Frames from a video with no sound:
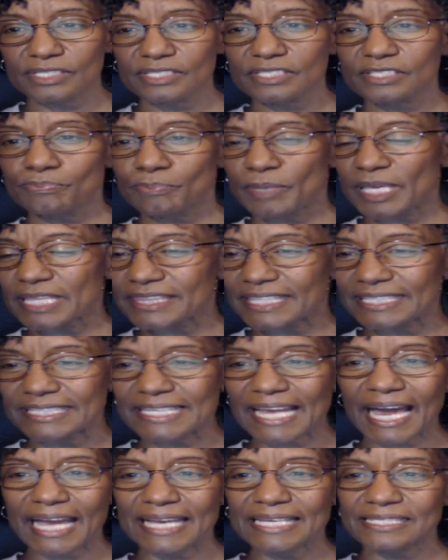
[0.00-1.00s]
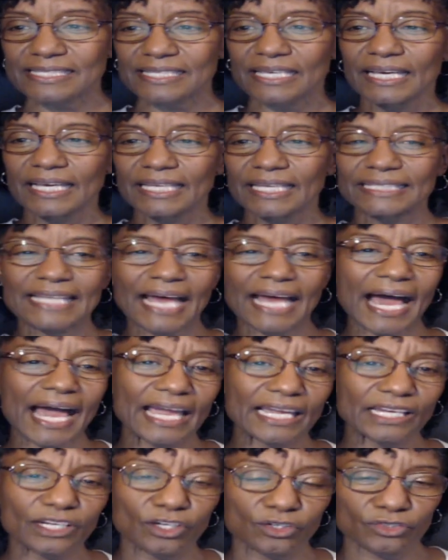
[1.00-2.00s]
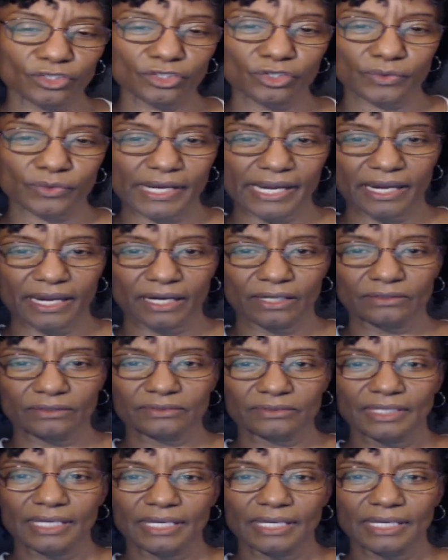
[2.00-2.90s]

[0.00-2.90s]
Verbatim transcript: and spent the nights lying on the ground.